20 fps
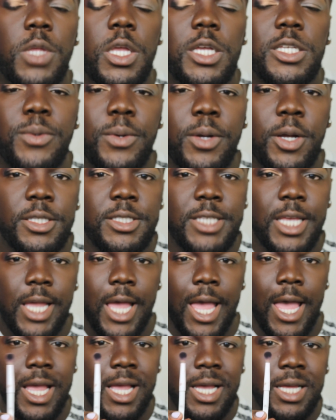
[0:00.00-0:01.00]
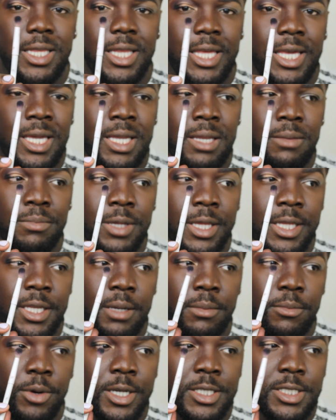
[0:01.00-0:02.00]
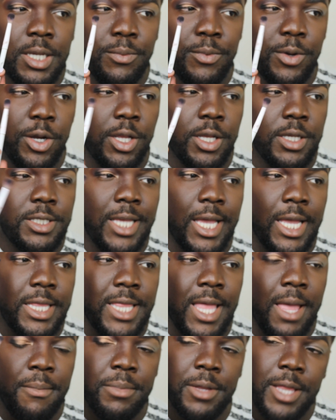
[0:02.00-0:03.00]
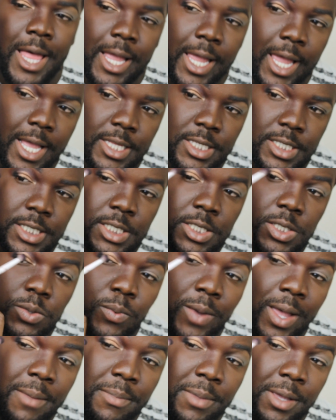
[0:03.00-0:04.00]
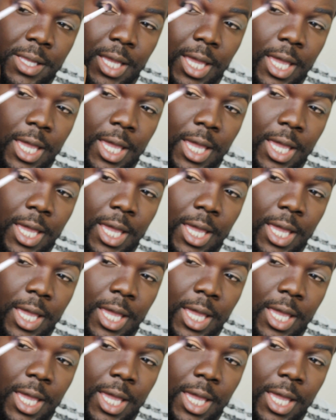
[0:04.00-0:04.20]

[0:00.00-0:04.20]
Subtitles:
So we're going to take a clean blending brush and we're going to take that black and just swipe it